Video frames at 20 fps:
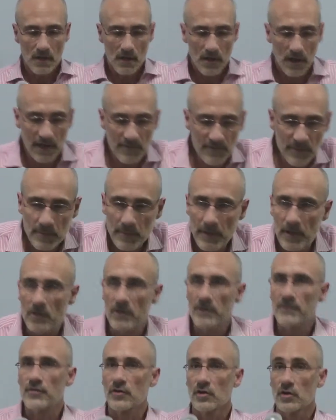I've been
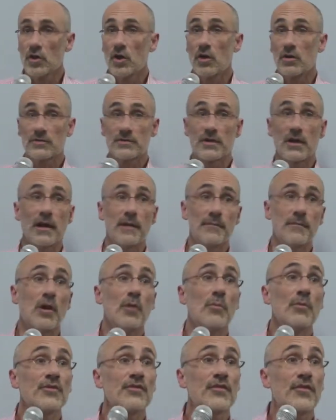married for a long time,
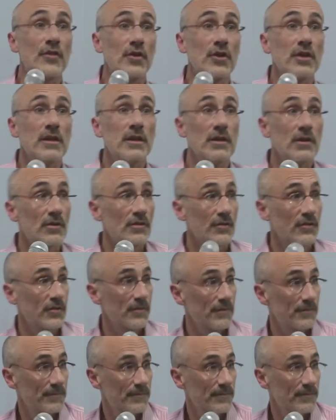almost 30 years.